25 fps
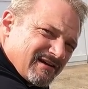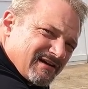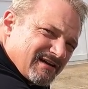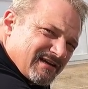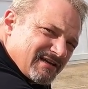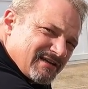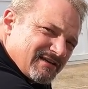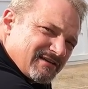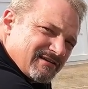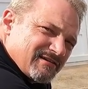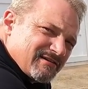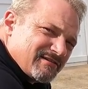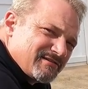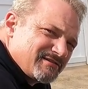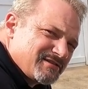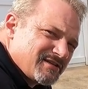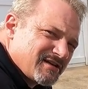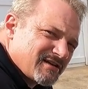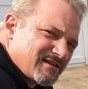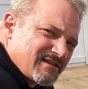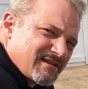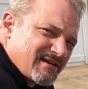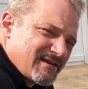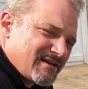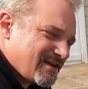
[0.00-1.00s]
I need to
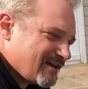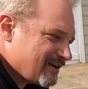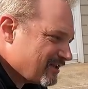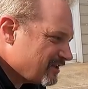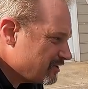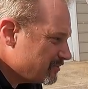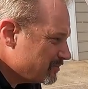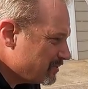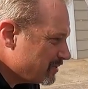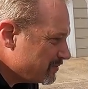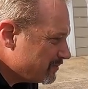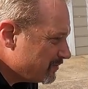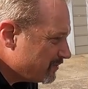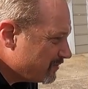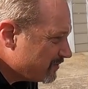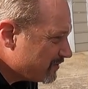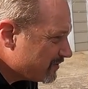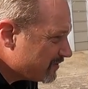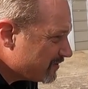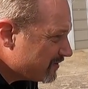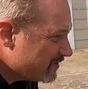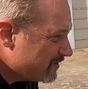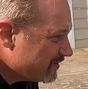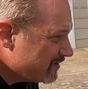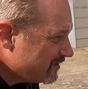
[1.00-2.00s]
check that out a little bit
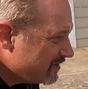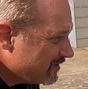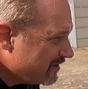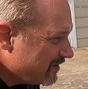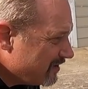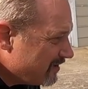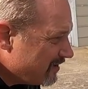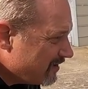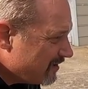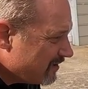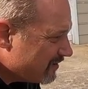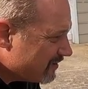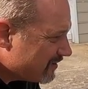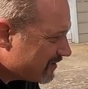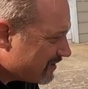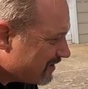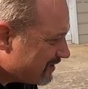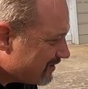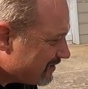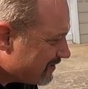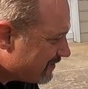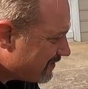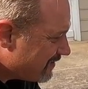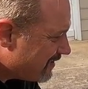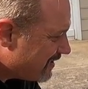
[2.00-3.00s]
more and look
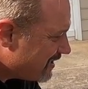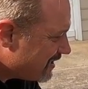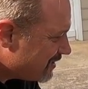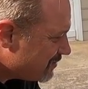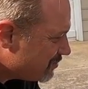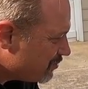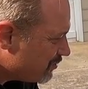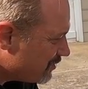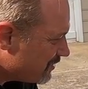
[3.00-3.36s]
into that.